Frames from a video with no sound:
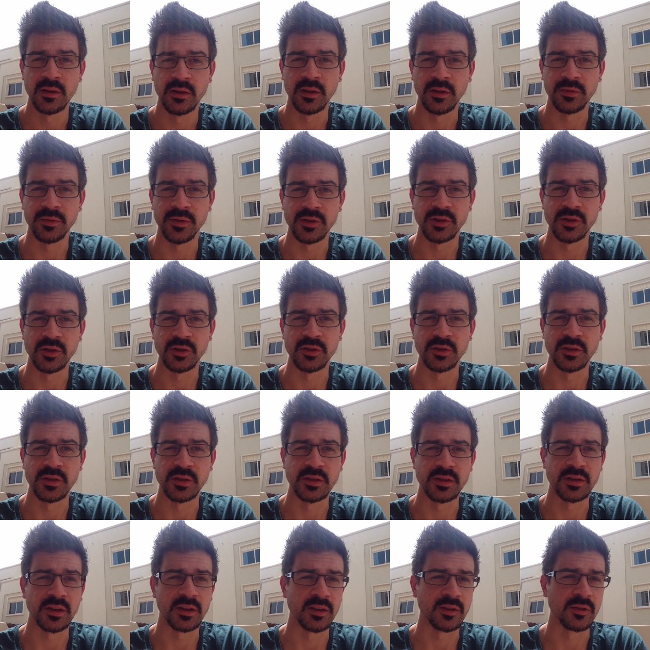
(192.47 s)
If you choose
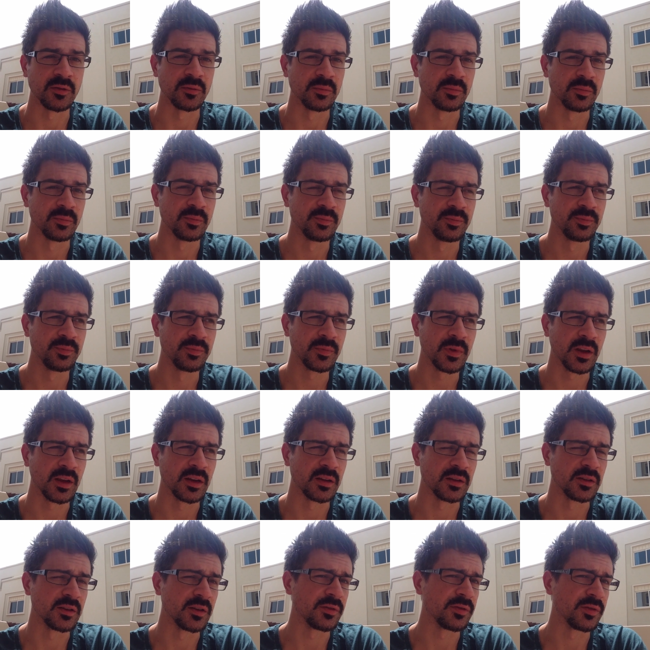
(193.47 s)
to see them in
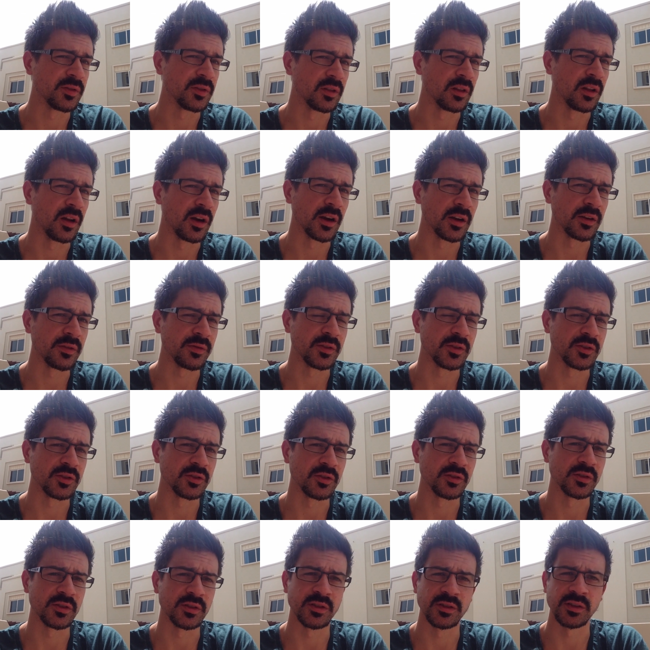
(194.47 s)
a different light, if you
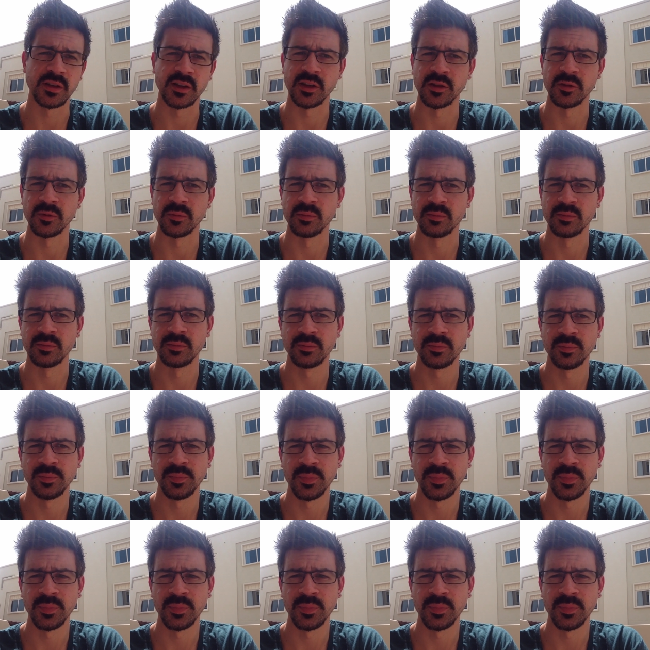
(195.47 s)
choose to see them